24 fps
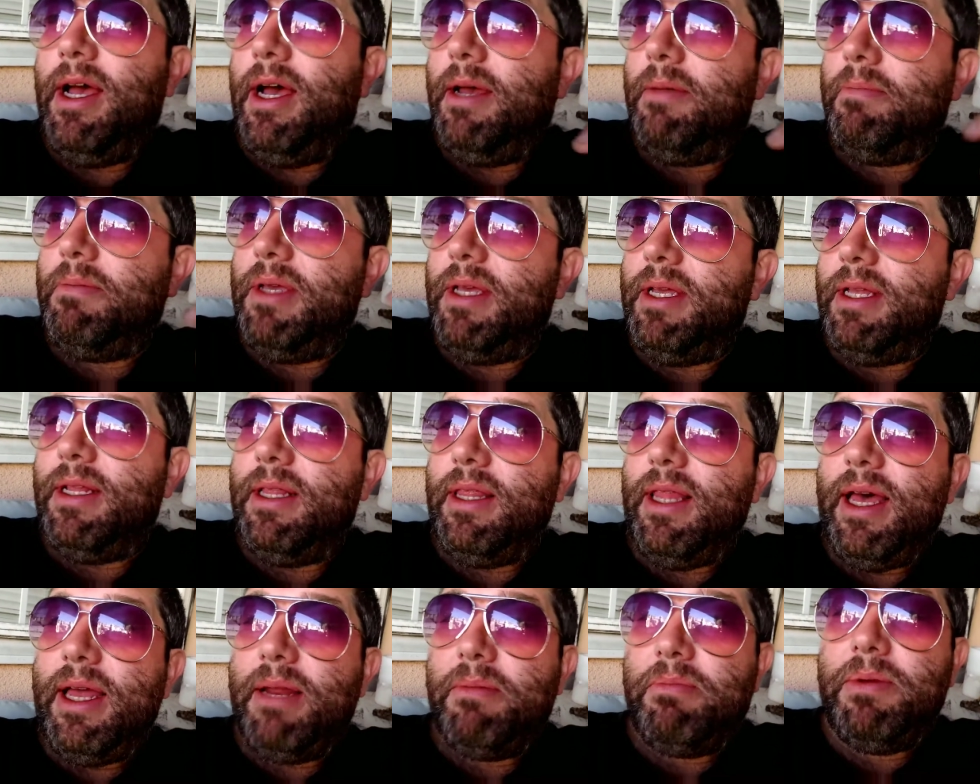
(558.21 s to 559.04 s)
I mean,
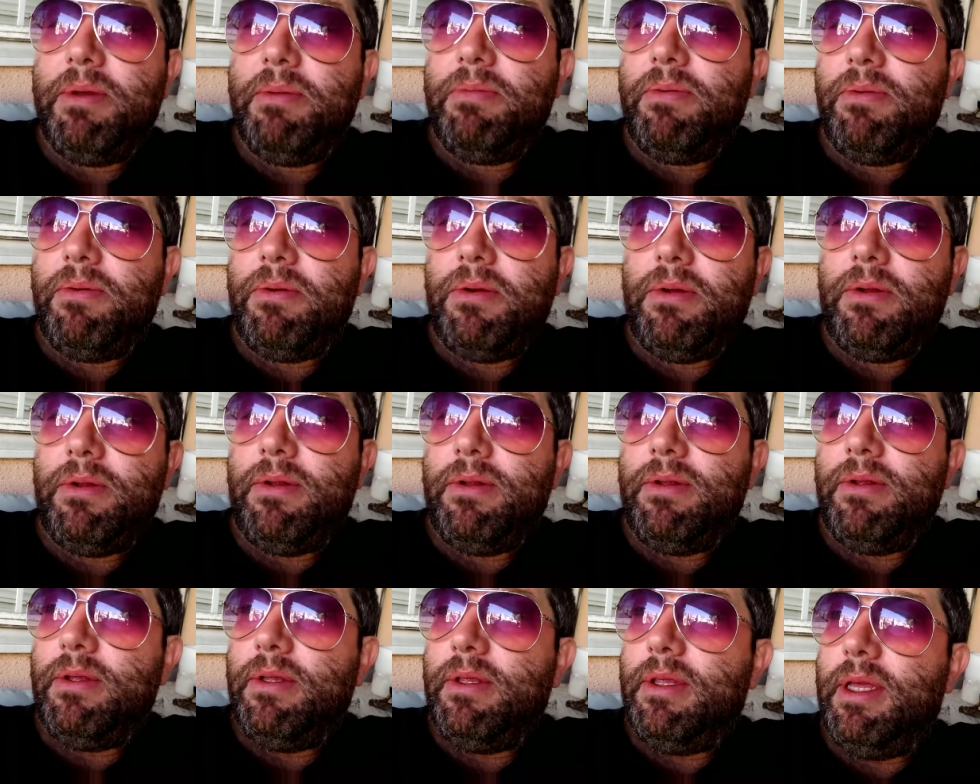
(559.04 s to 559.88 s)
a lot of
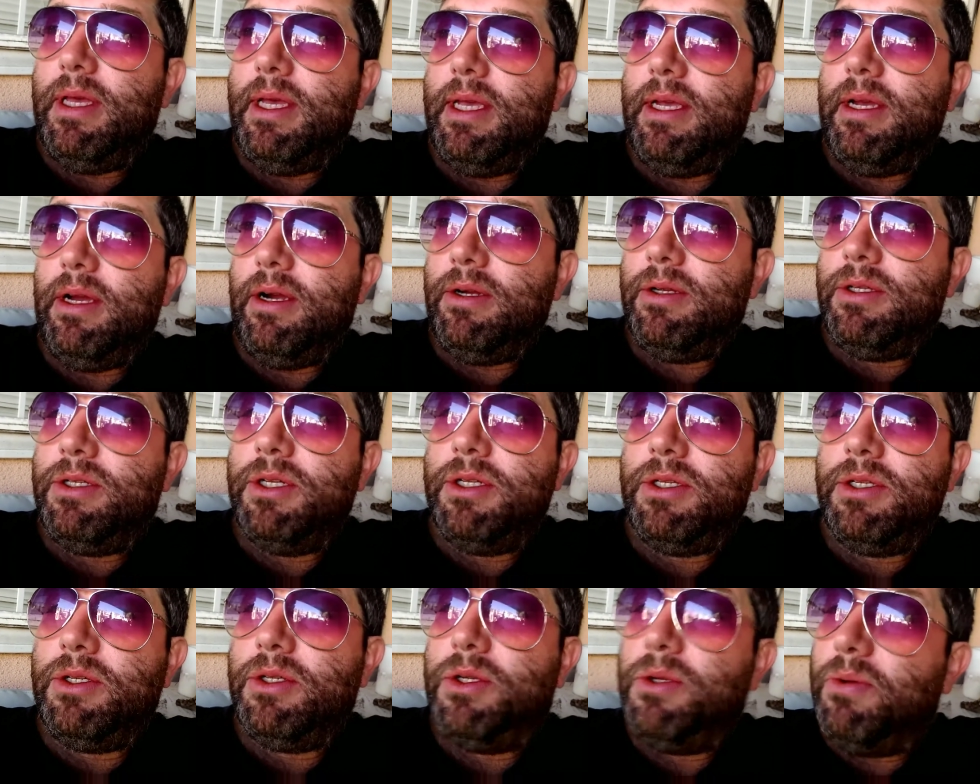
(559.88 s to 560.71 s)
people are
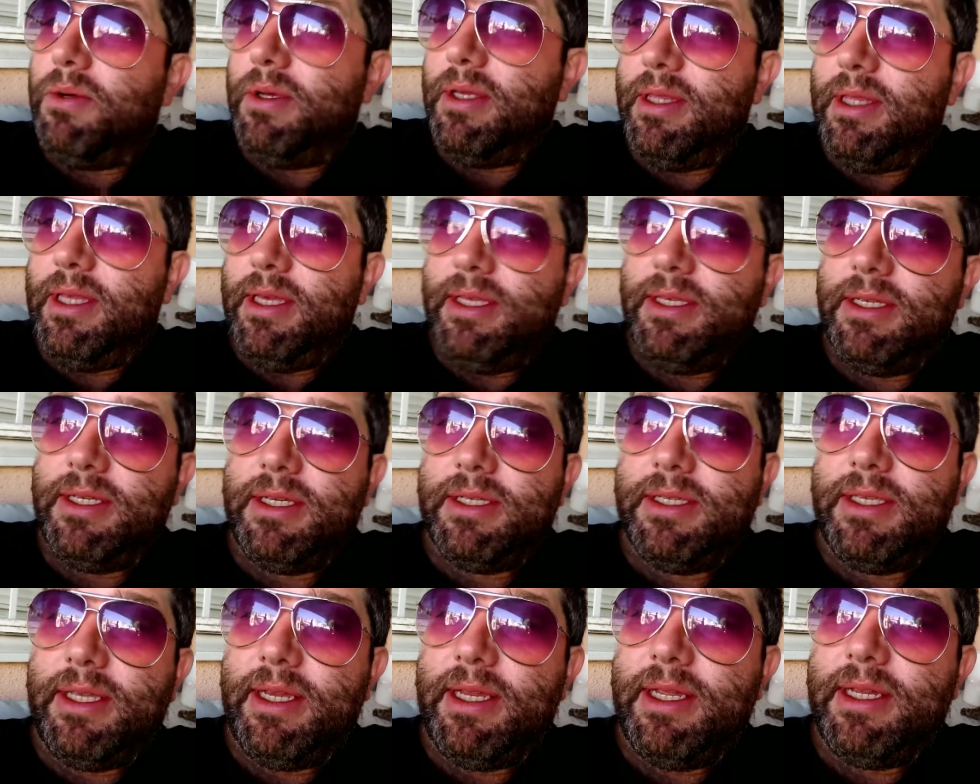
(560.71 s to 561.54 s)
just doing things
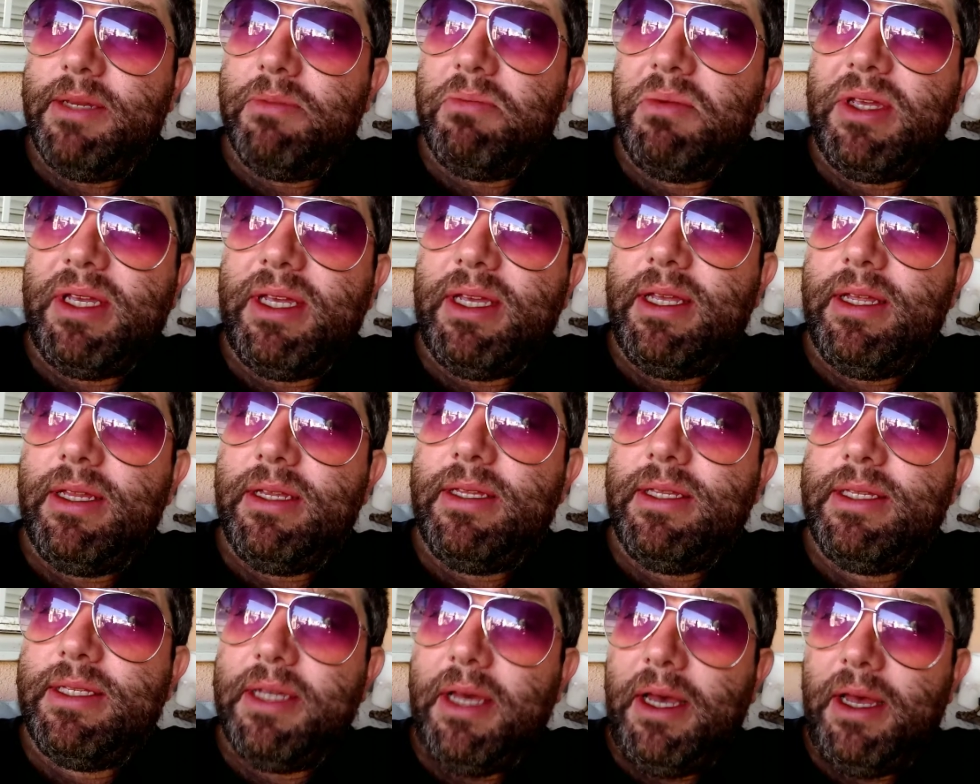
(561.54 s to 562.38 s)
because they need to be
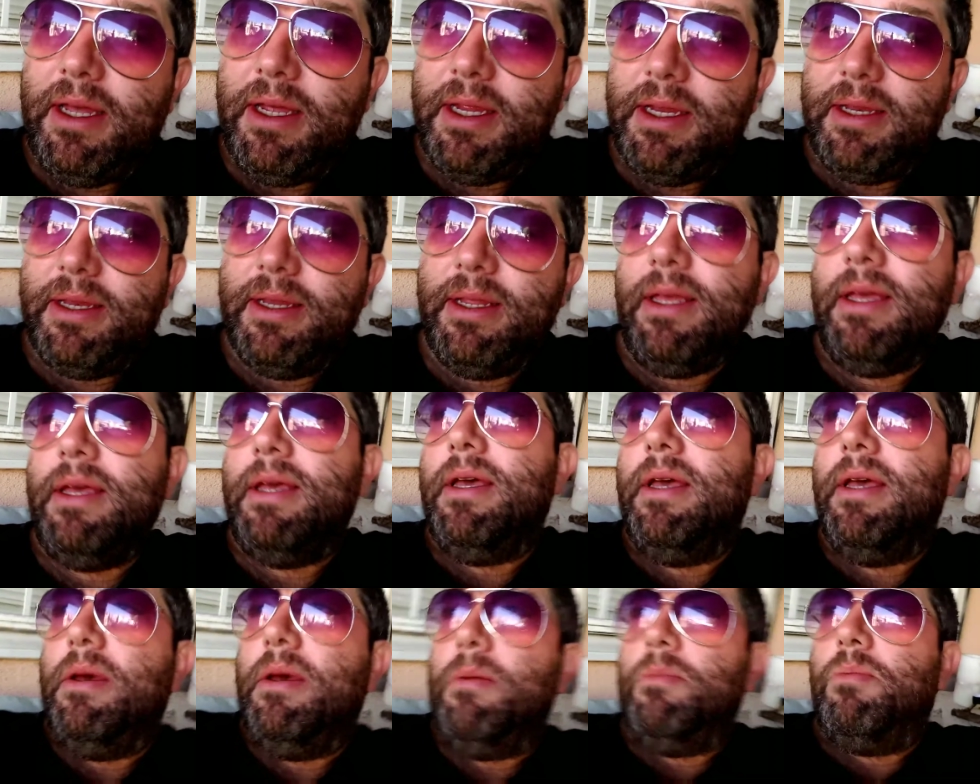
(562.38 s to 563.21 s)
done,
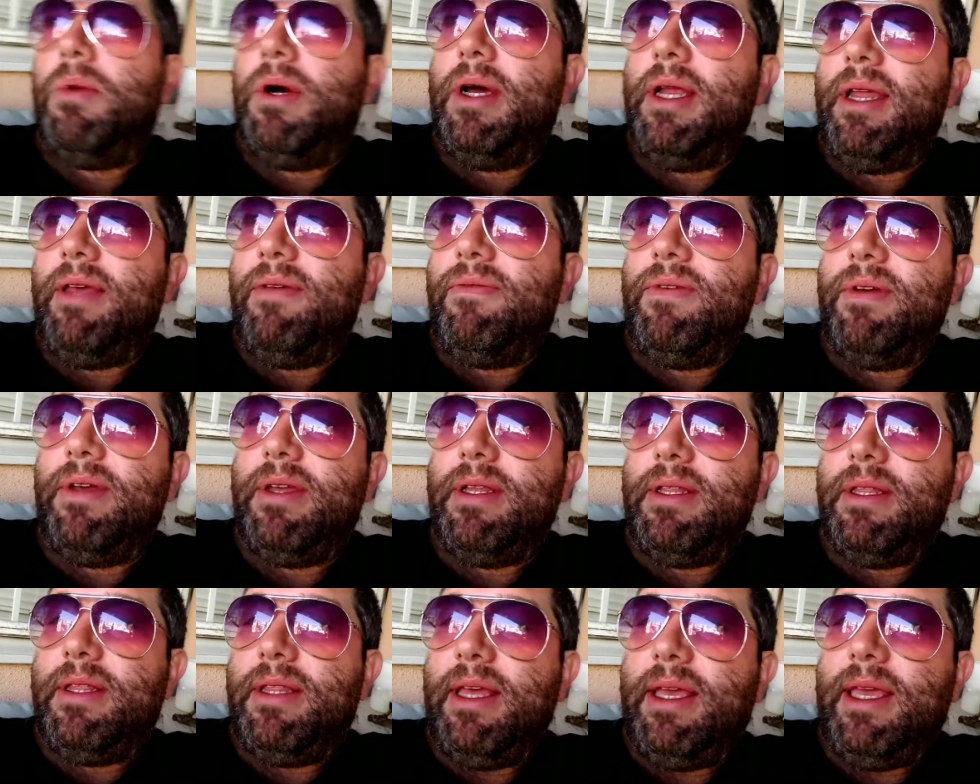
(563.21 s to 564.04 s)
but if
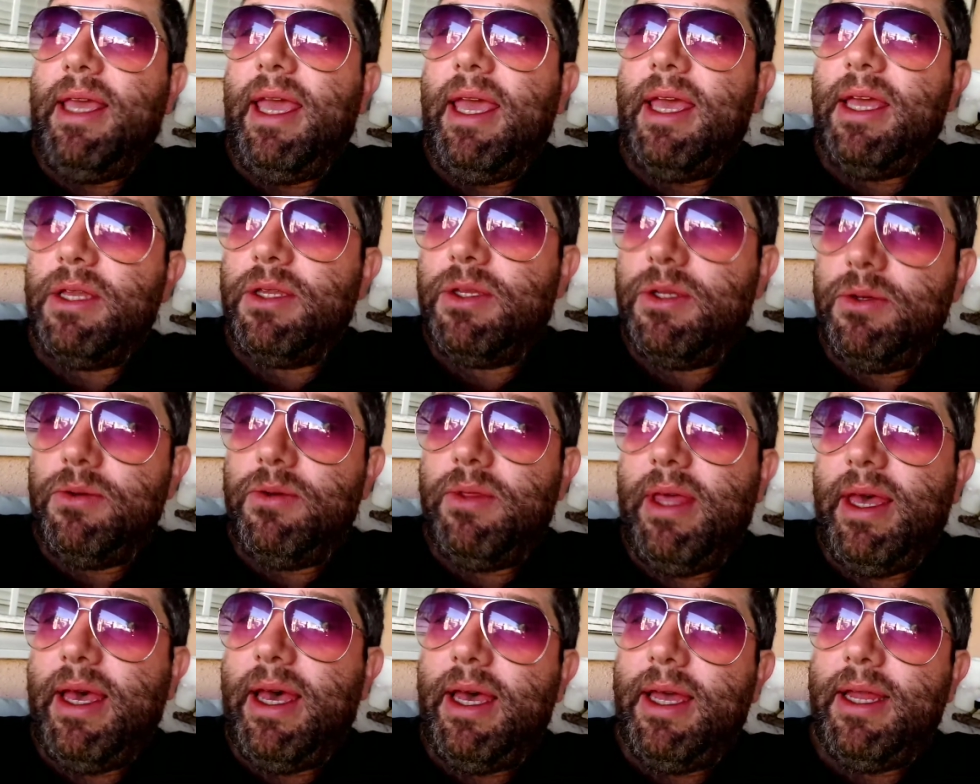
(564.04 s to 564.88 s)
they can't do
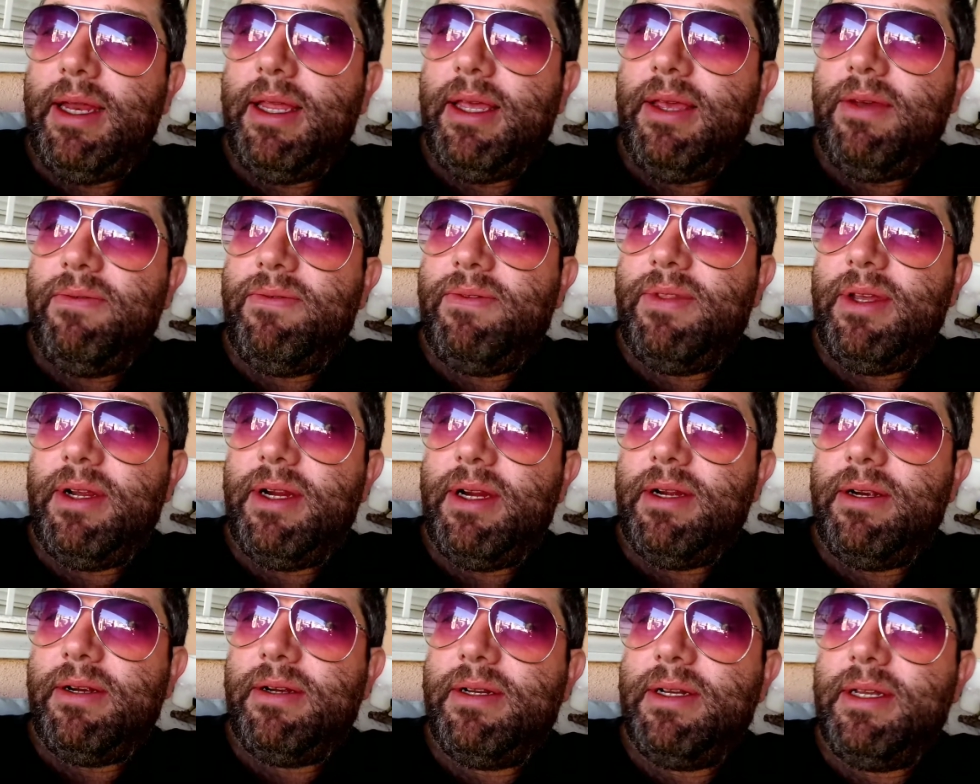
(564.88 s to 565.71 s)
that, if
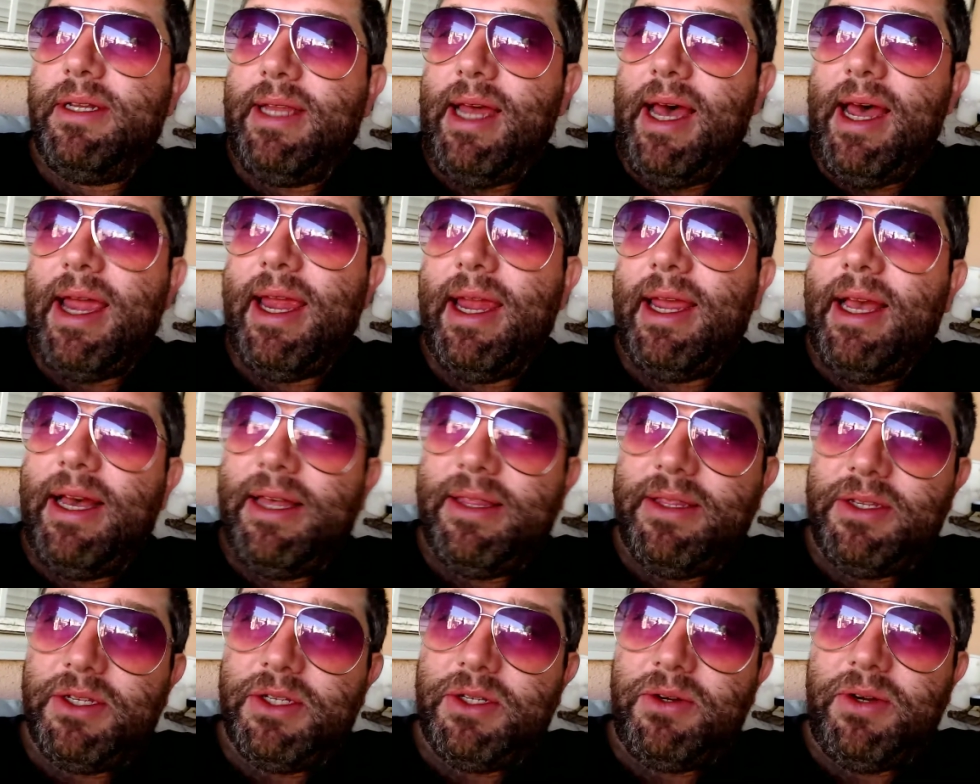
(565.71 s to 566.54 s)
they're dying
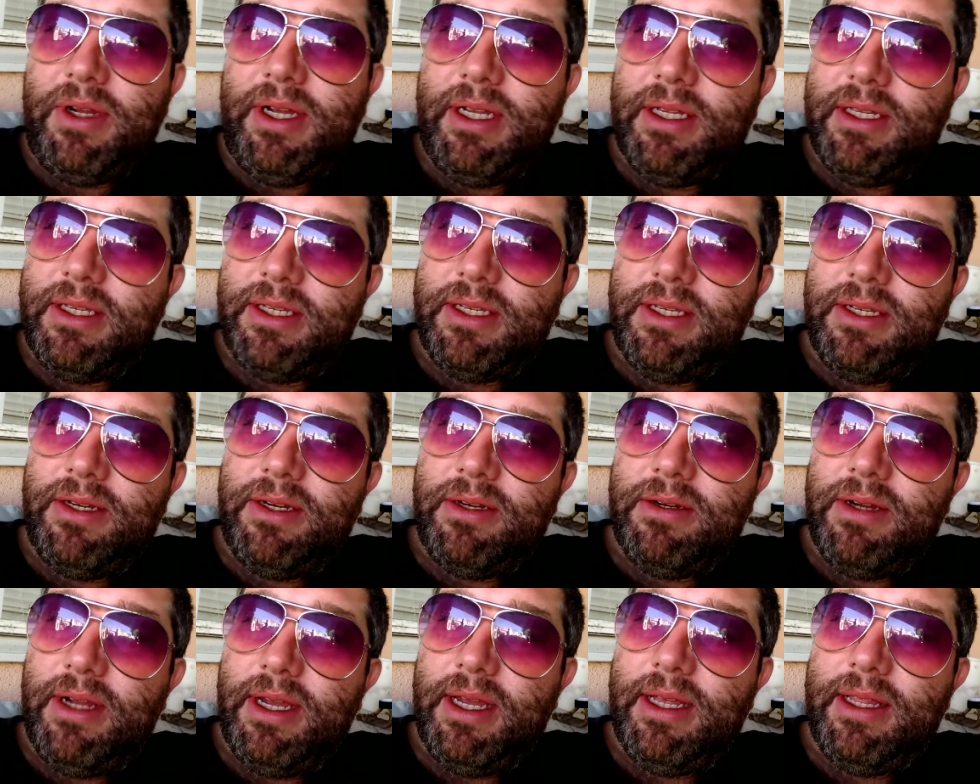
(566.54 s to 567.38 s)
on the streets,
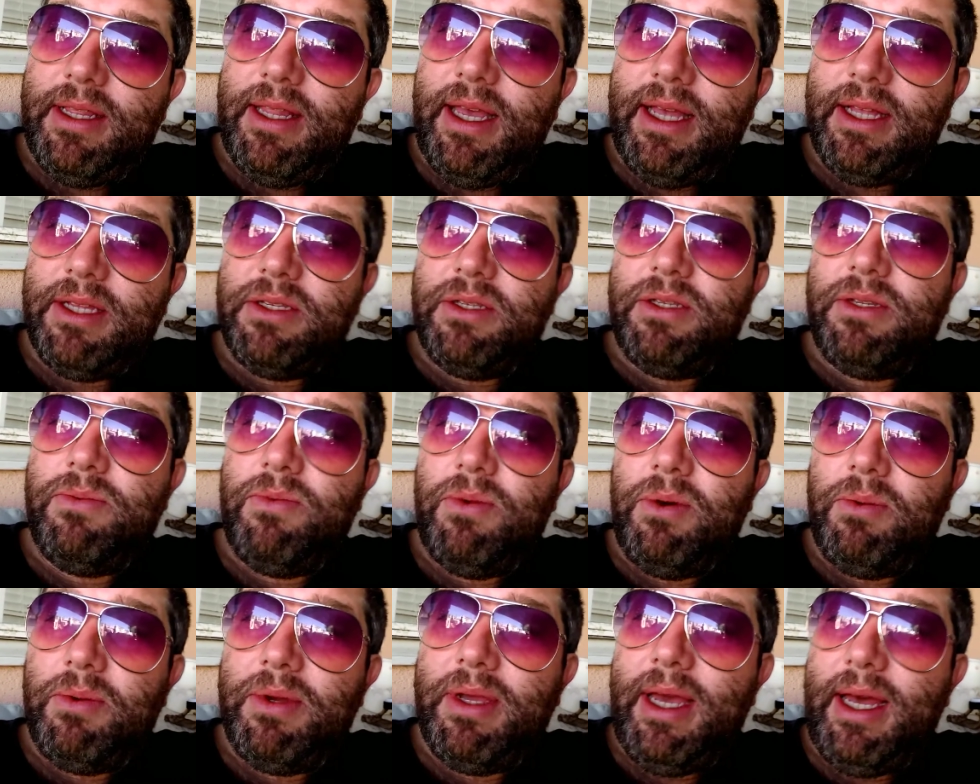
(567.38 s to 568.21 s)
right? That's
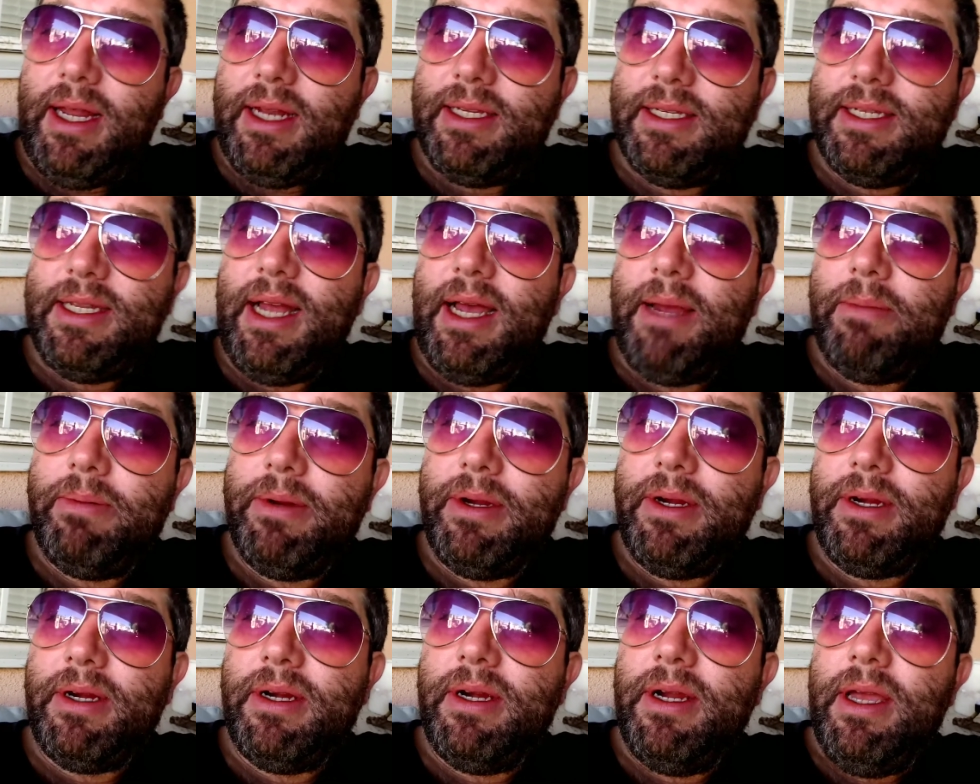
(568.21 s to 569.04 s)
what we got to stop
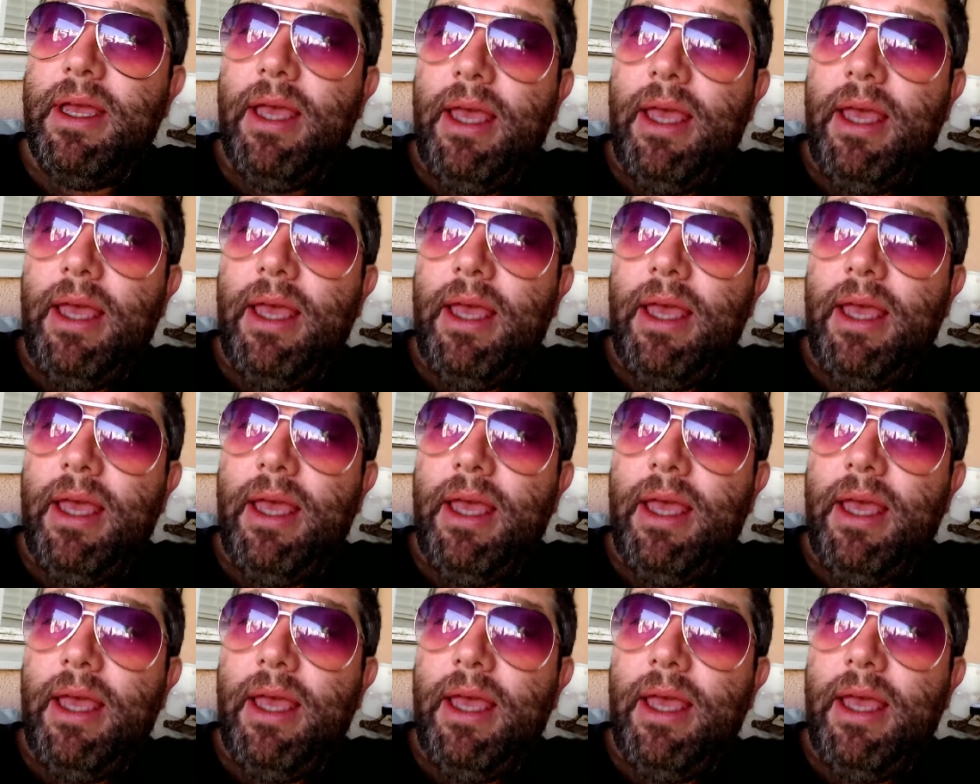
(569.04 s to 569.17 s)
here.